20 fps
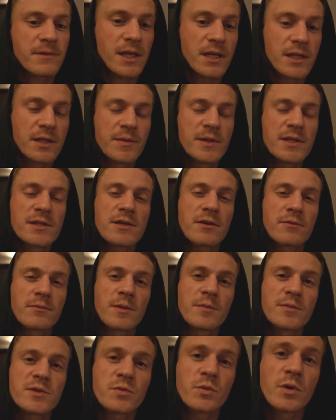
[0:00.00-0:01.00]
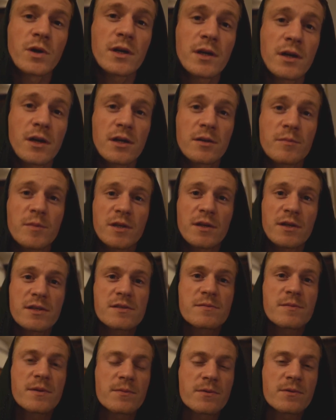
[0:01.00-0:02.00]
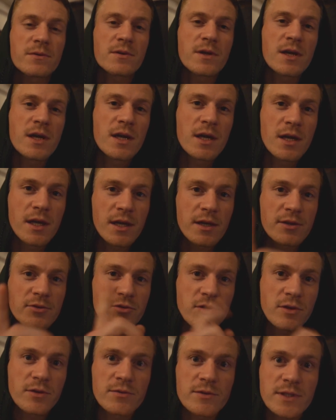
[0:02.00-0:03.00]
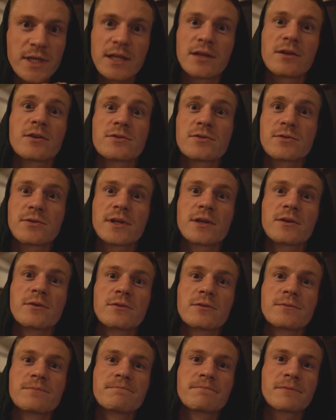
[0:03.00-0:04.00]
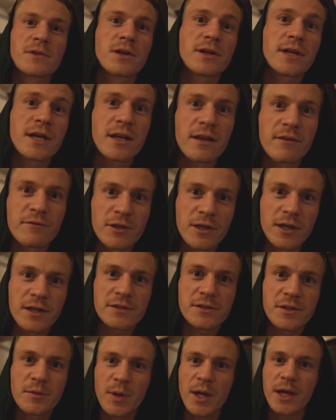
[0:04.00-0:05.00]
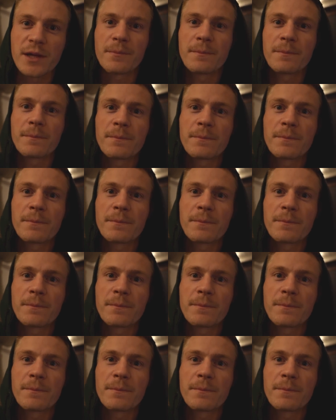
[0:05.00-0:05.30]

In the meantime, remember to work hard, be nice to people, and try not to get lost or killed. Okay, I love you guys. Goodbye.